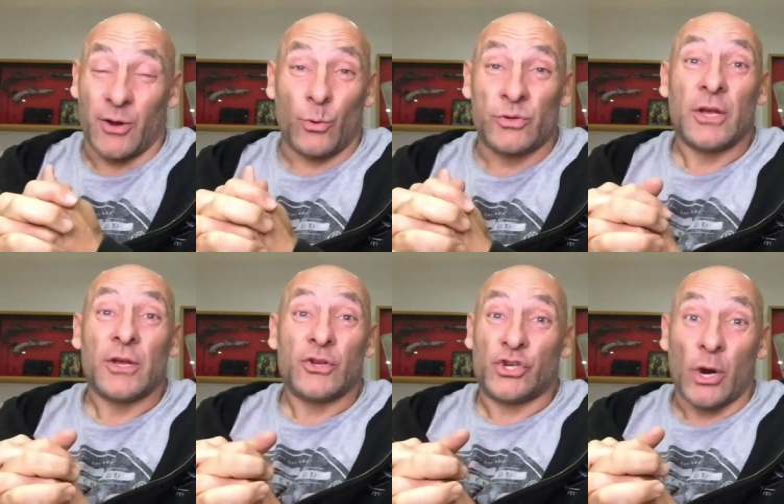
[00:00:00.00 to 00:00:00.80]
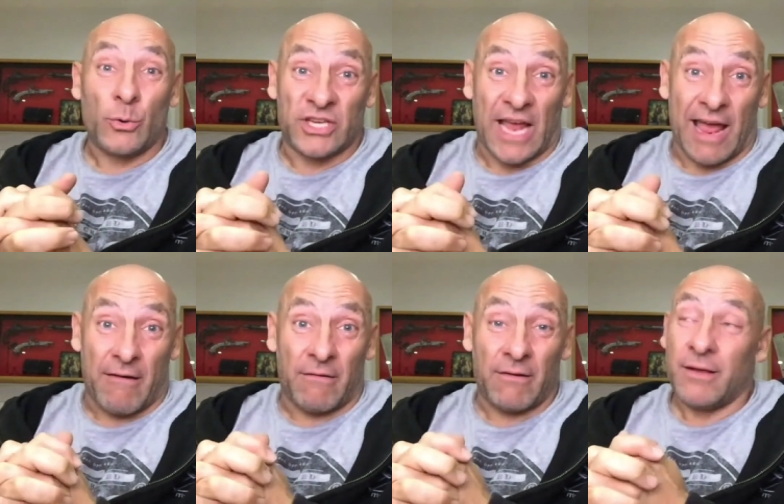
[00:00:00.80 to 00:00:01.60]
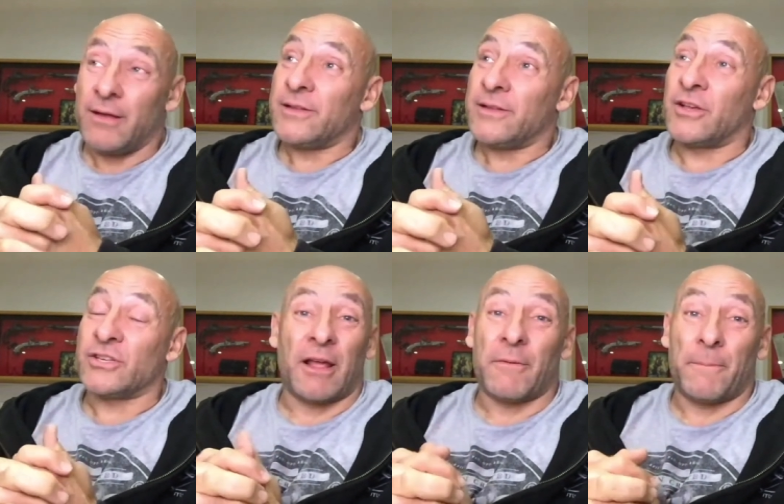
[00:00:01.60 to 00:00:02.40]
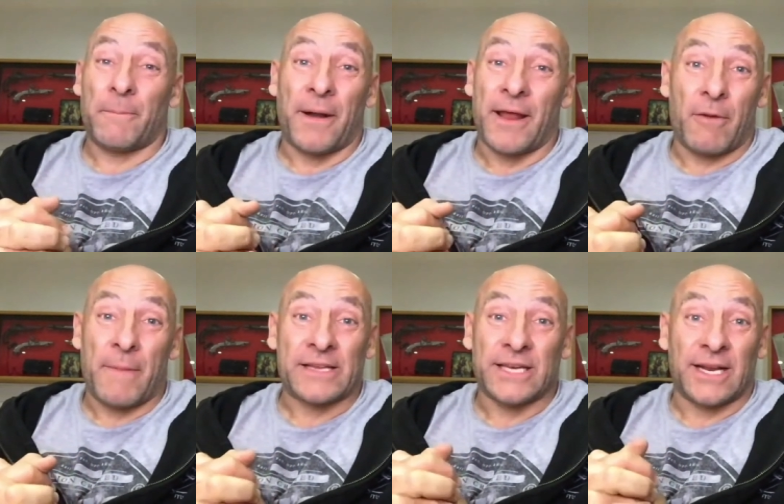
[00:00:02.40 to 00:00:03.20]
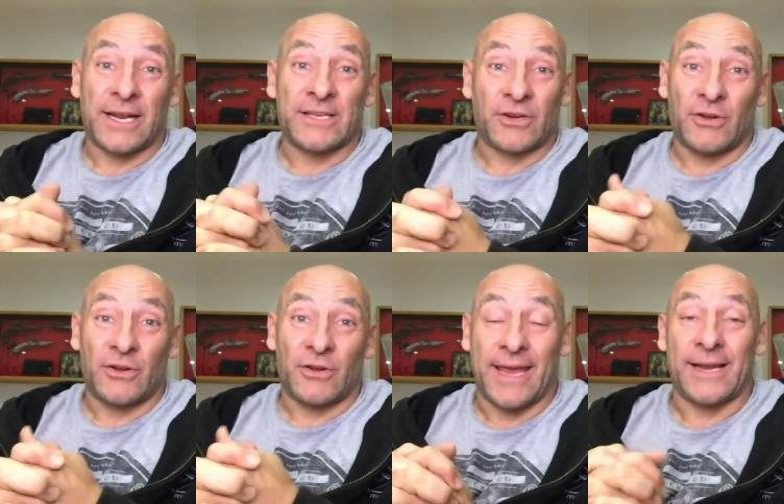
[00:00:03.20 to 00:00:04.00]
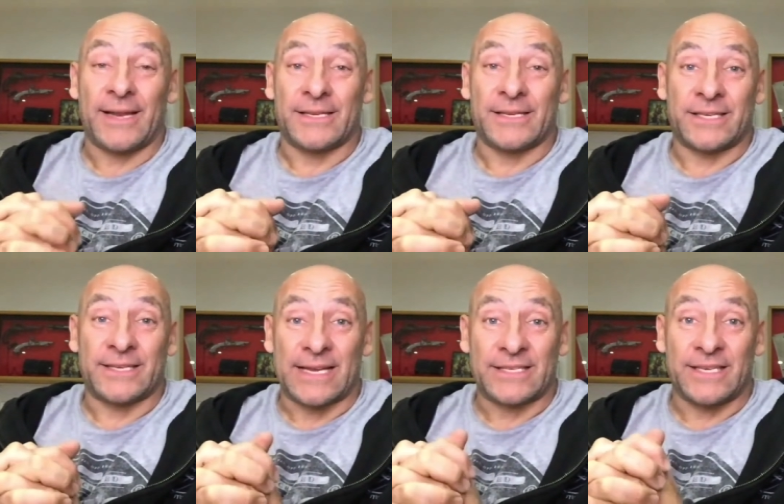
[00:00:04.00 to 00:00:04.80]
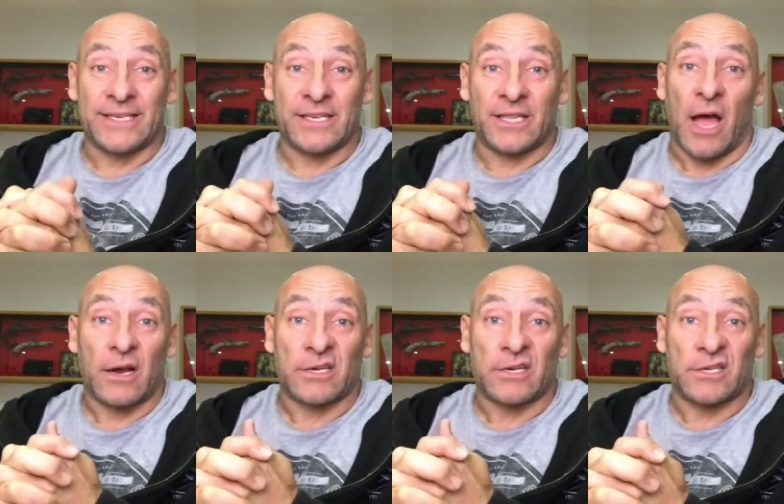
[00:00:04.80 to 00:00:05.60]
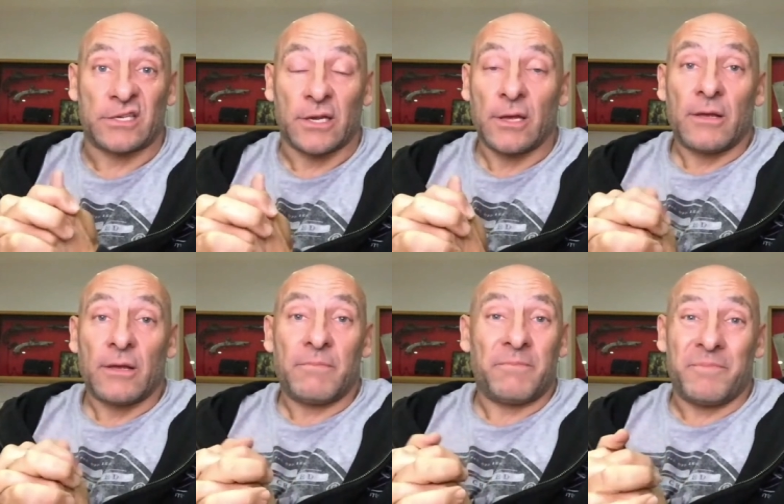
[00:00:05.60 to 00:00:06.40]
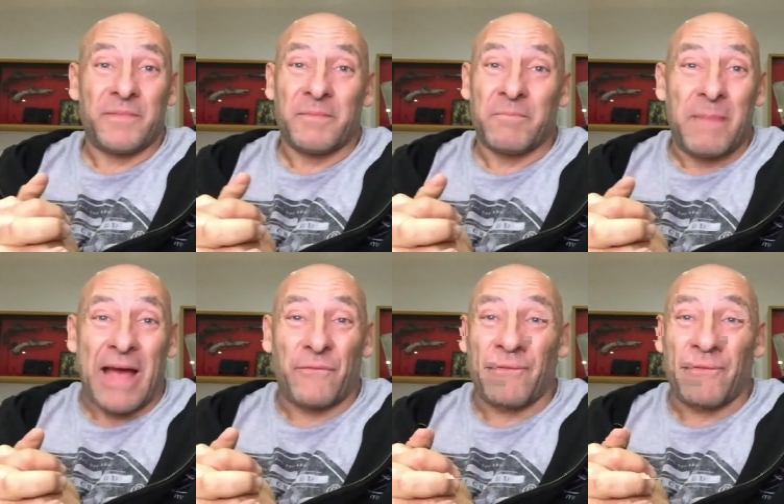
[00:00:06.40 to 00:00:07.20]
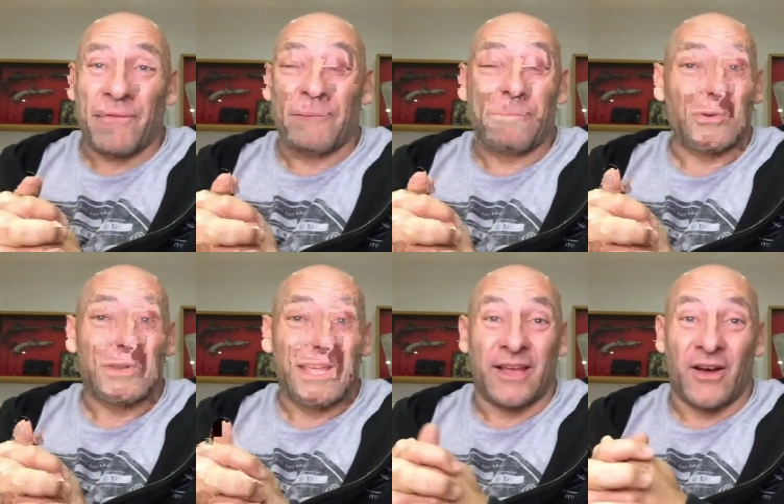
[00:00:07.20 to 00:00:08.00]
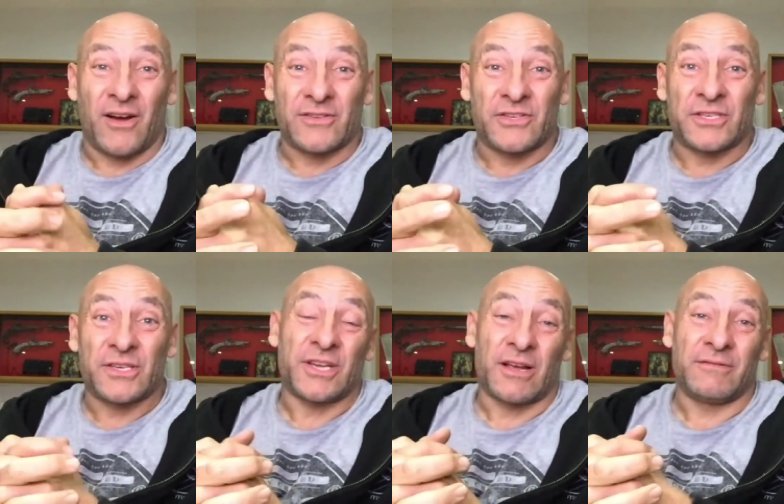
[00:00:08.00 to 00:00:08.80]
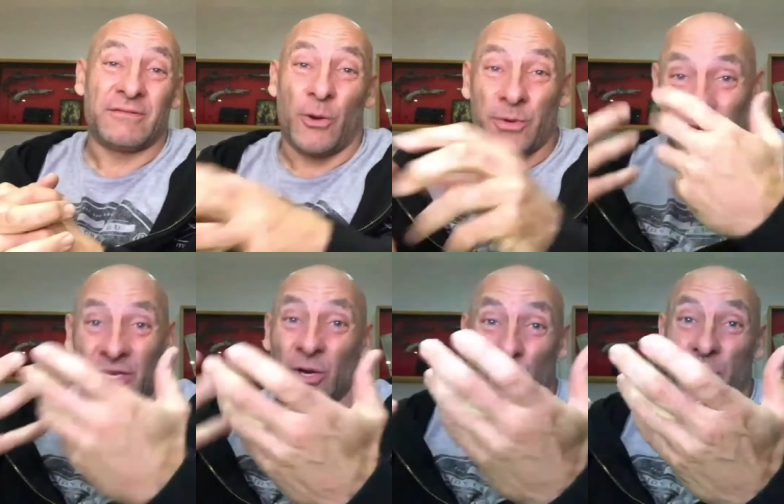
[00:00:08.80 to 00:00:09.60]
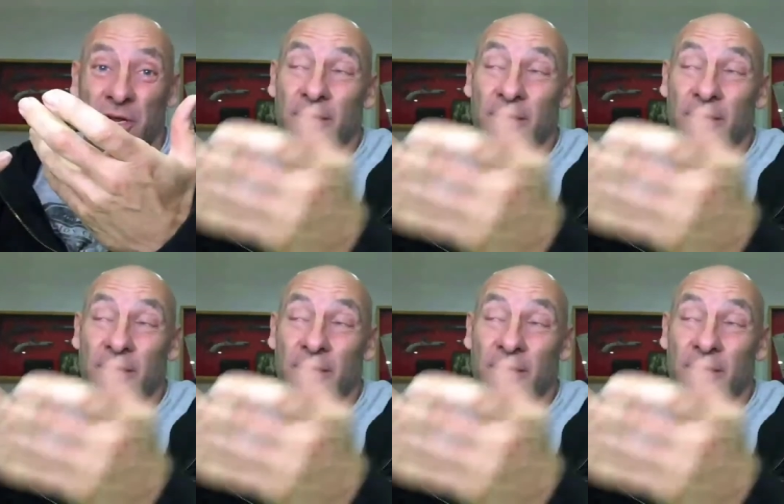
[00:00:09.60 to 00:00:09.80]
killed, choked out, because I don't play romantic leads. I usually play killers, assassins, thugs, mafia, bodyguards. So, you know, with this look,